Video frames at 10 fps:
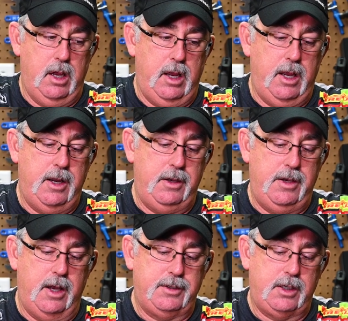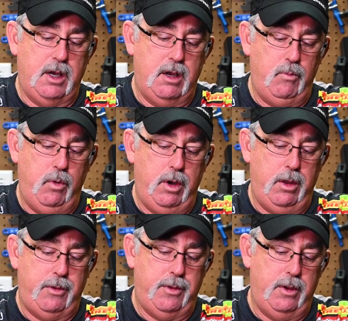And it does come
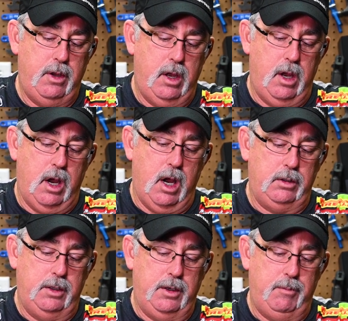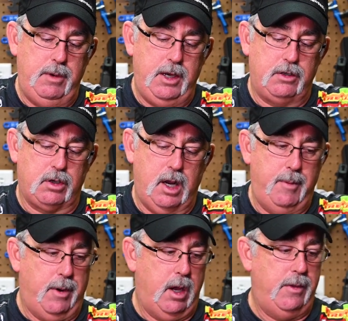with a little mini
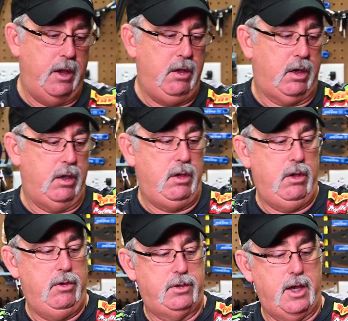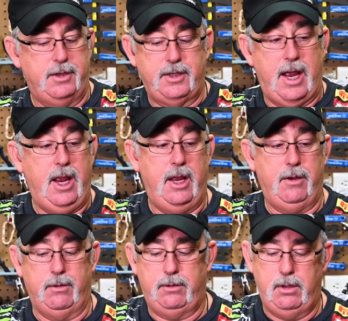tripod that you can use as a
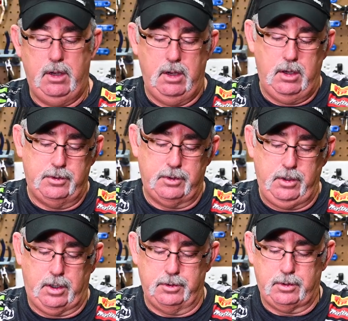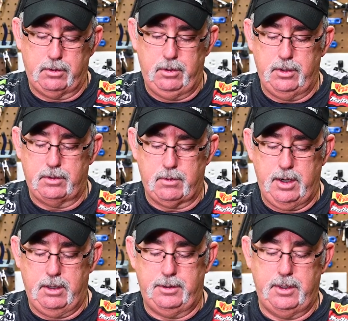handle. So you can screw this
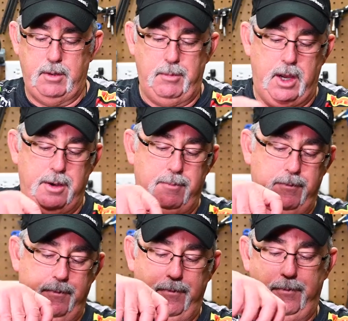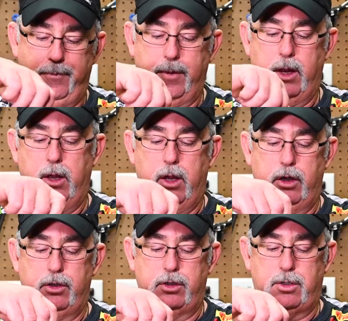right onto the bottom,
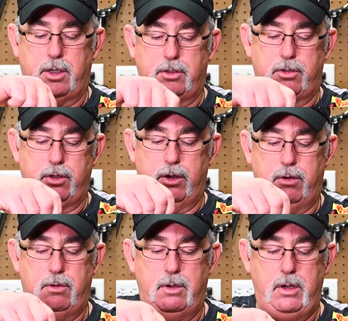just like so.